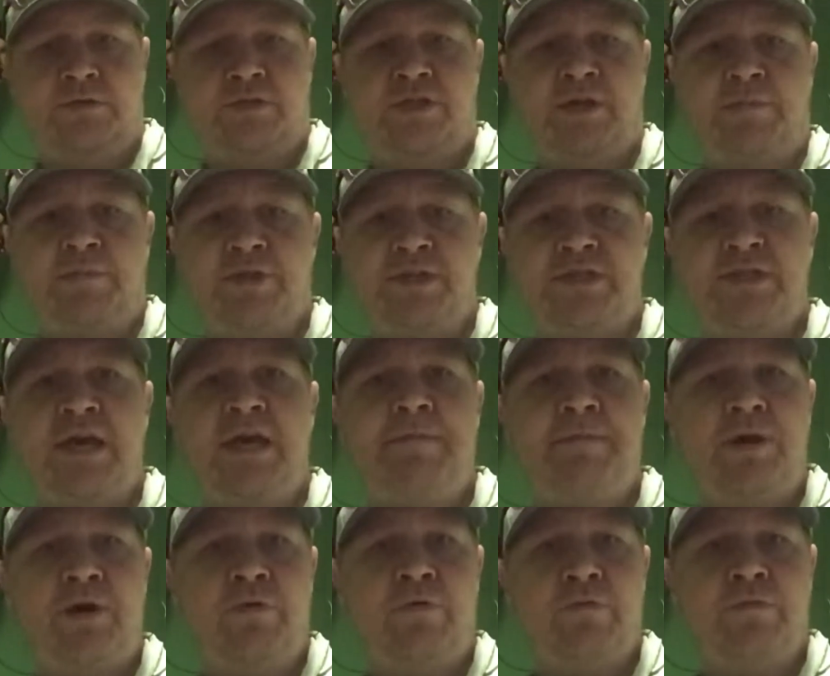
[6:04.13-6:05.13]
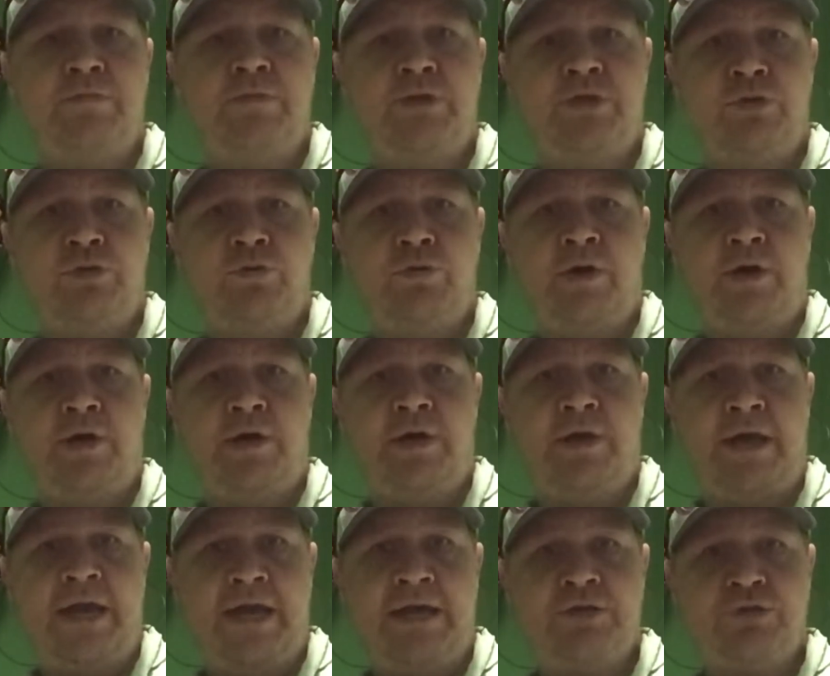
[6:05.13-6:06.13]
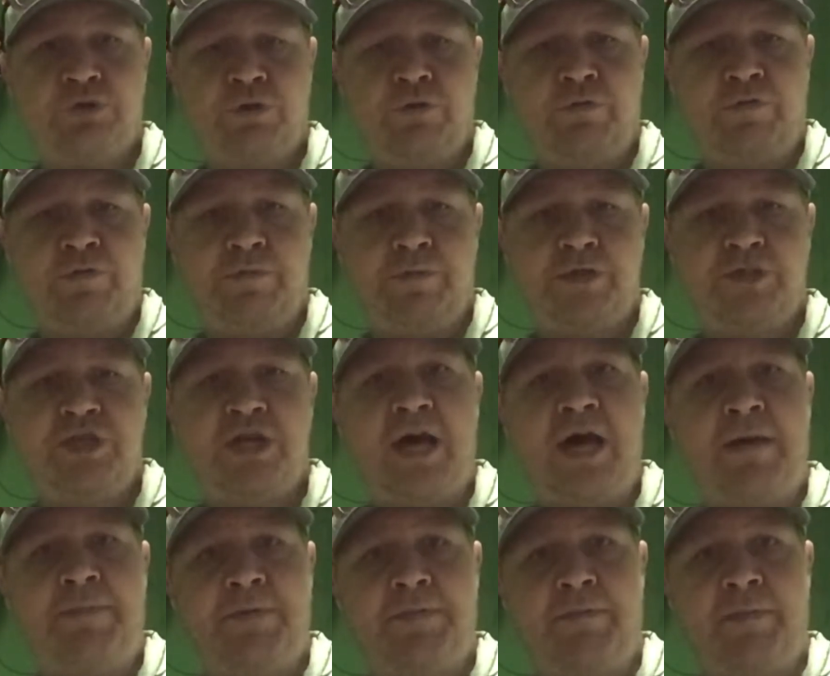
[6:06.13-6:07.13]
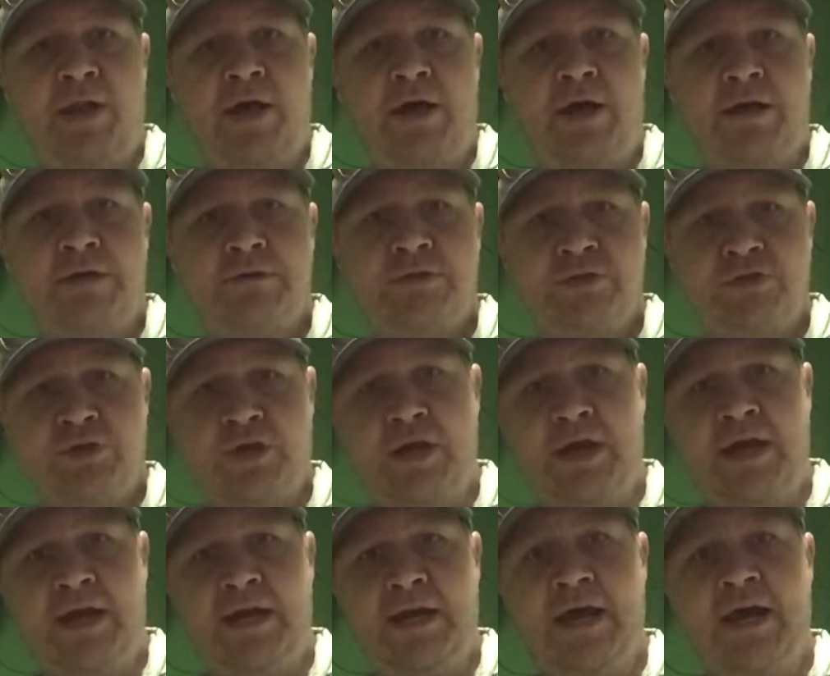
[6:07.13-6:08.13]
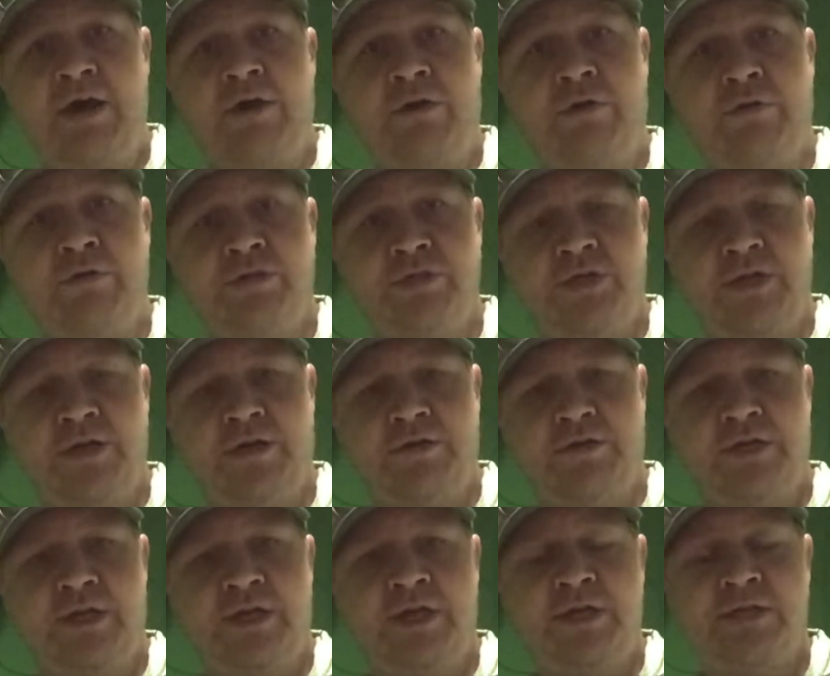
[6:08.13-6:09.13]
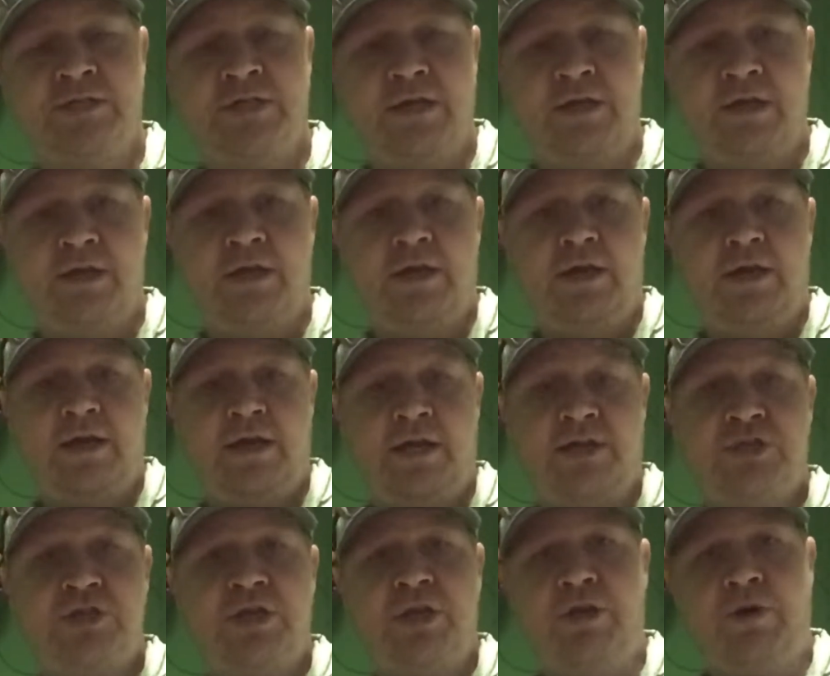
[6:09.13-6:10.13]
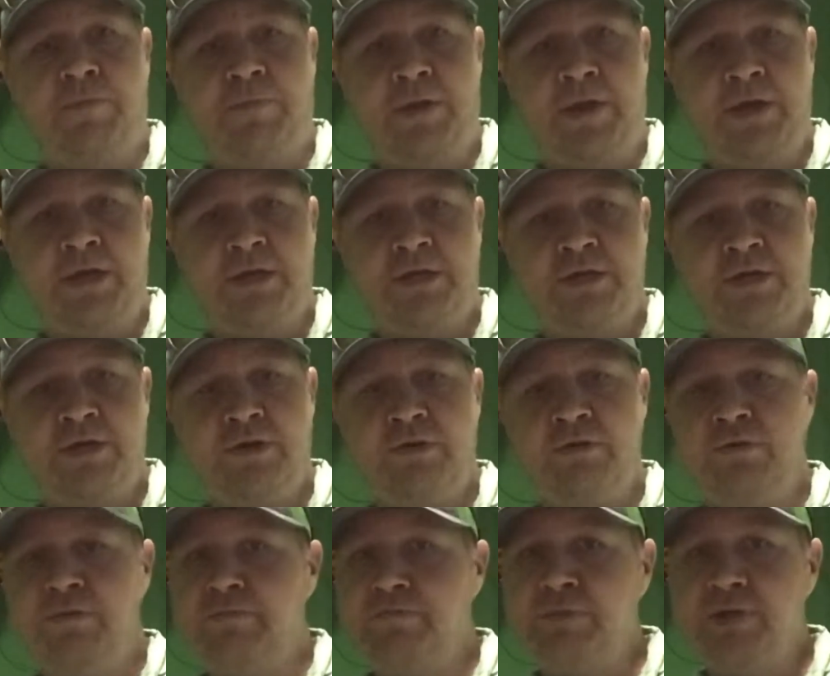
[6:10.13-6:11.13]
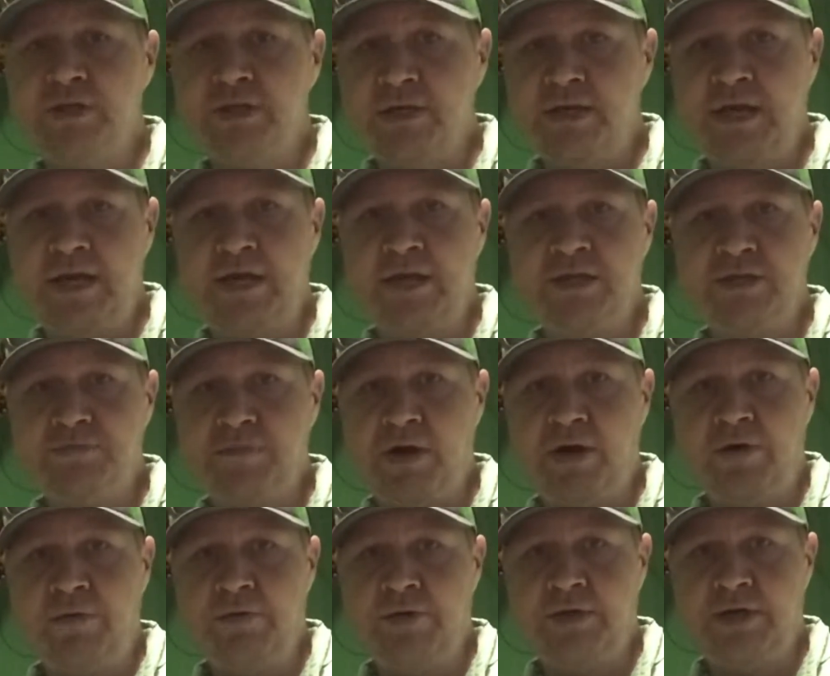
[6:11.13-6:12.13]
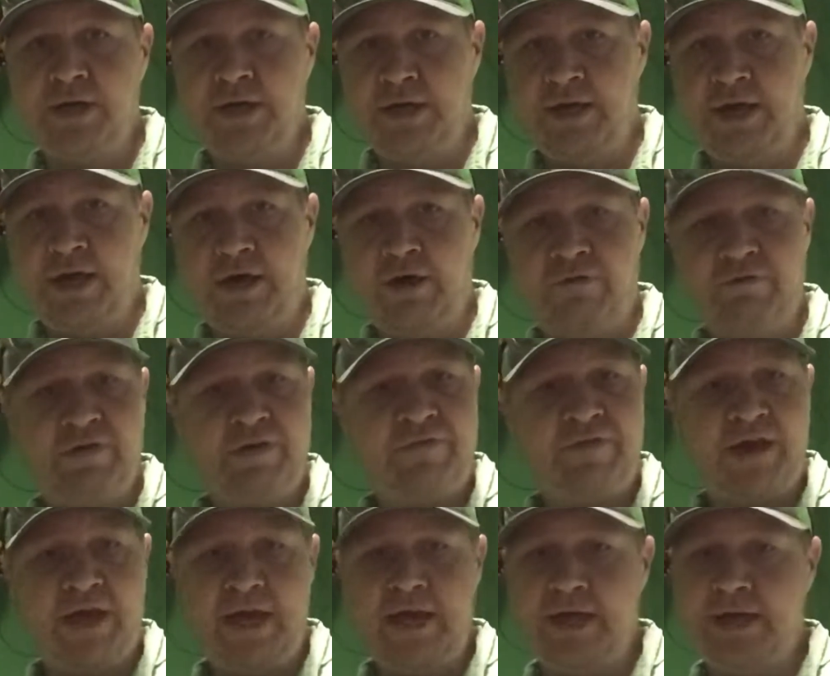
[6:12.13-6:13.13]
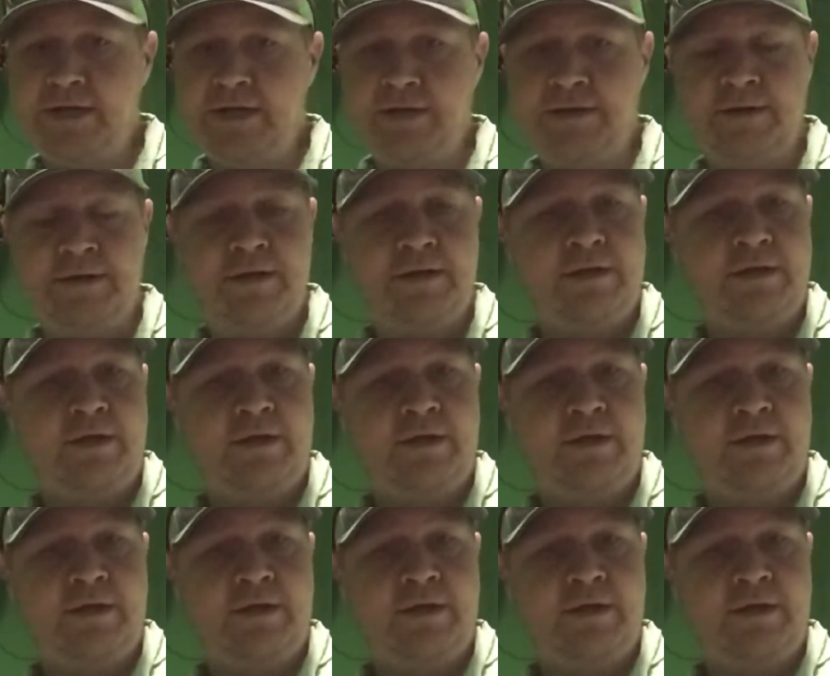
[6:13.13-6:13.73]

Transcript: some of this ammo to Andrew from the chopping block to try it out on a gel test. And I still plan to, but today's my only day off I've had in